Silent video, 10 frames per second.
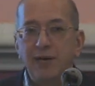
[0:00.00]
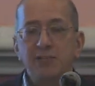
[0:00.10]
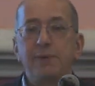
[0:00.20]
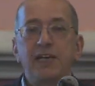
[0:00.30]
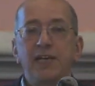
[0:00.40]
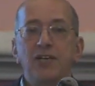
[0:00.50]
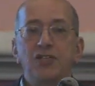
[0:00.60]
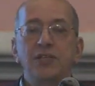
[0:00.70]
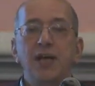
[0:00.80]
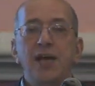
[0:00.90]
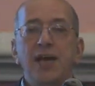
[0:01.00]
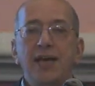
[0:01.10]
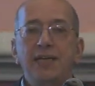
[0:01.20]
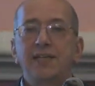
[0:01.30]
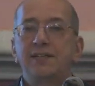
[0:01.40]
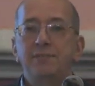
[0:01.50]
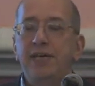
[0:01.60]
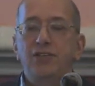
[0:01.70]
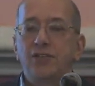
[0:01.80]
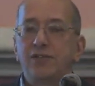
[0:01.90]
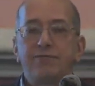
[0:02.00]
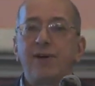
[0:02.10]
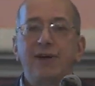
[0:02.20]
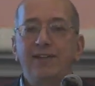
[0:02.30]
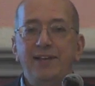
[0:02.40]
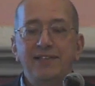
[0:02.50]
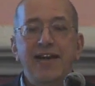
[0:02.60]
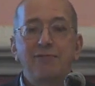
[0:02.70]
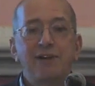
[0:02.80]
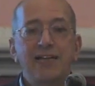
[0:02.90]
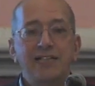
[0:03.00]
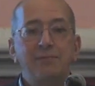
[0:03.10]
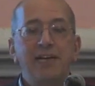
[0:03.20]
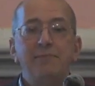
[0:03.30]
By speculation, he doesn't mean just throwing things out randomly,